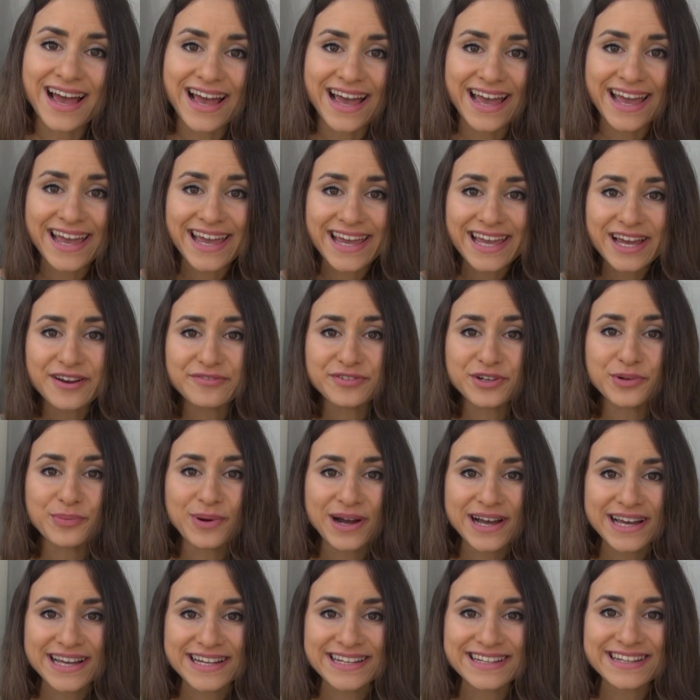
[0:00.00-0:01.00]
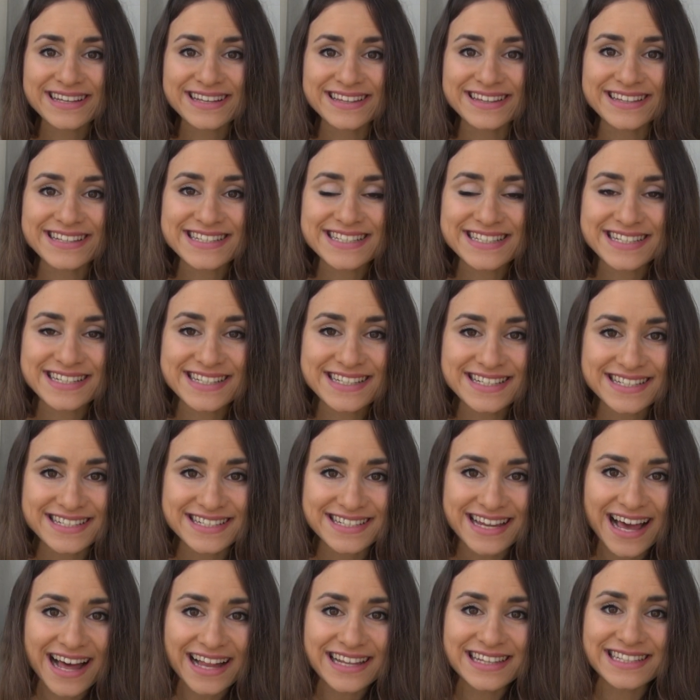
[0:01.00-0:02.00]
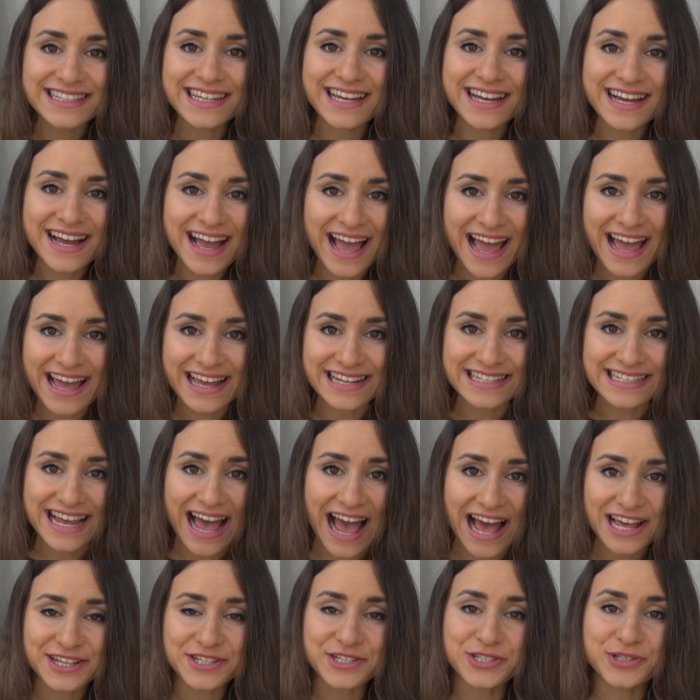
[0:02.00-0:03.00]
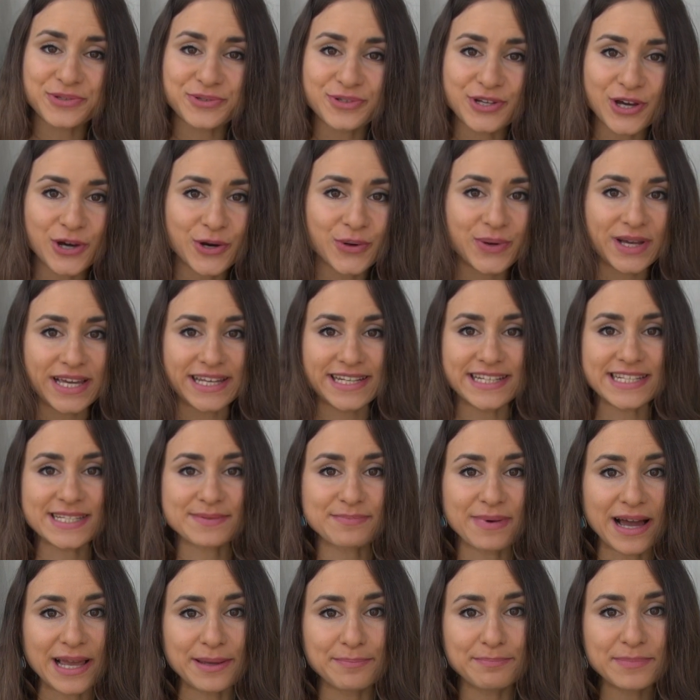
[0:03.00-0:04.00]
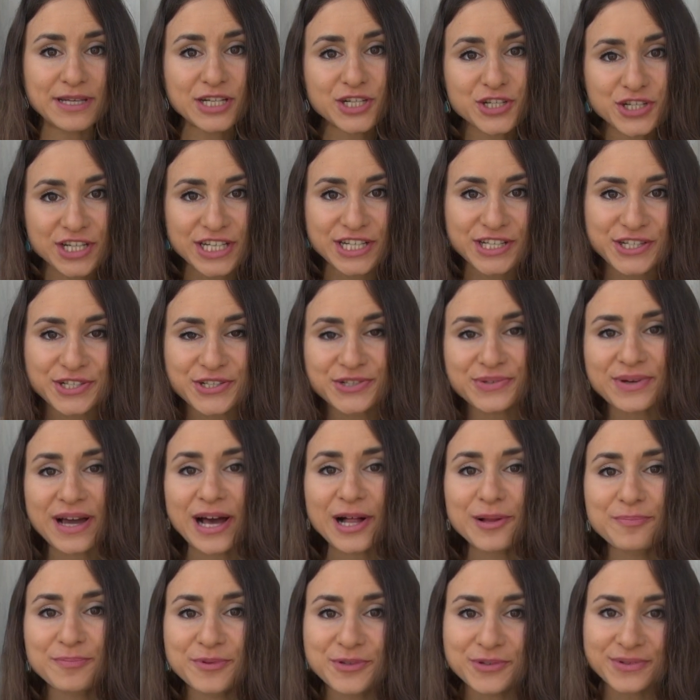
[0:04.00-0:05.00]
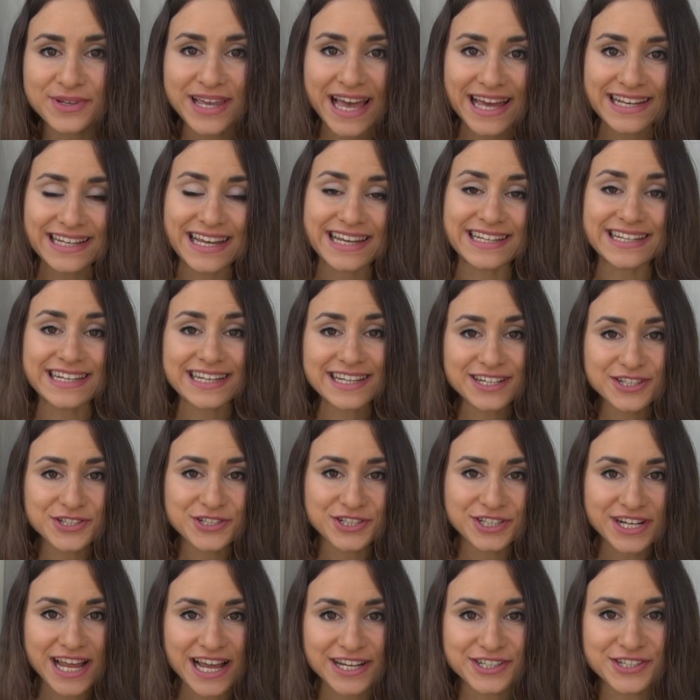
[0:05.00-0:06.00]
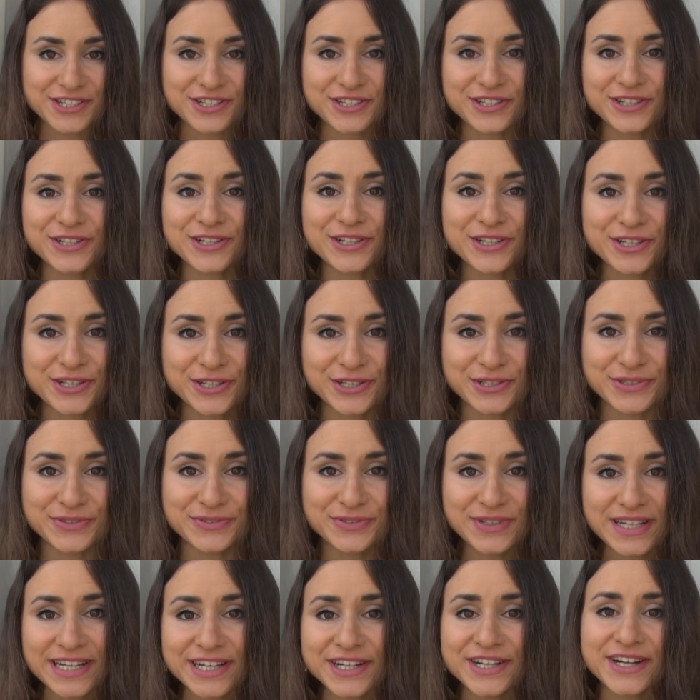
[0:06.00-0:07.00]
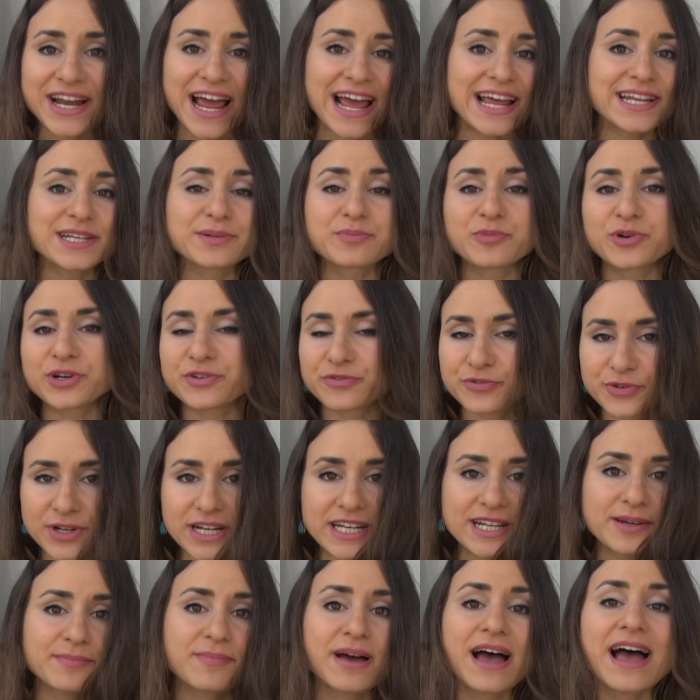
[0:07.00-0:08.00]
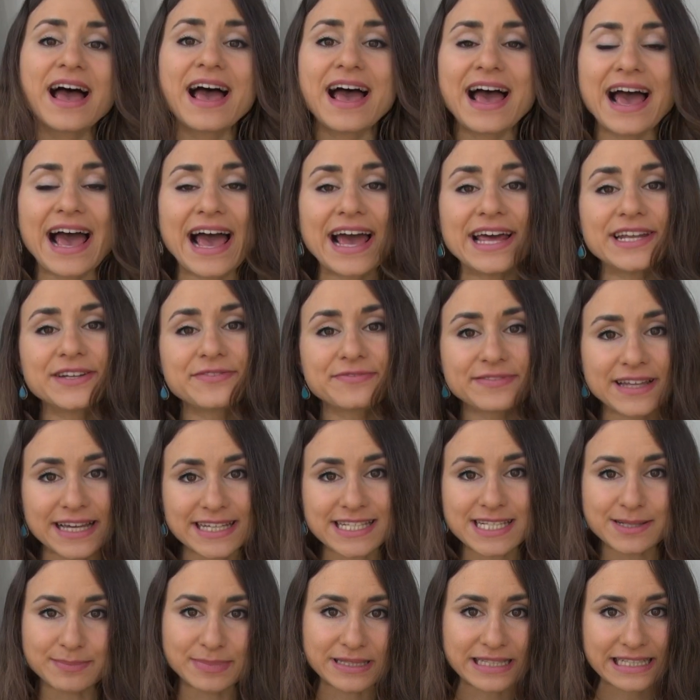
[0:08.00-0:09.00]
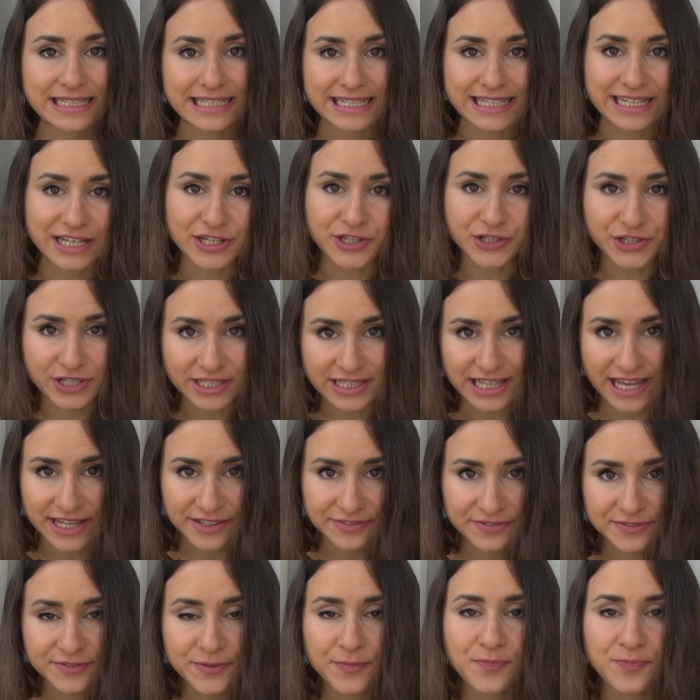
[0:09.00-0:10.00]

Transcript: Hey everyone, this is Dahlia, and as you know, it is my mission to help you get an international career and more freedom and flexibility in your life.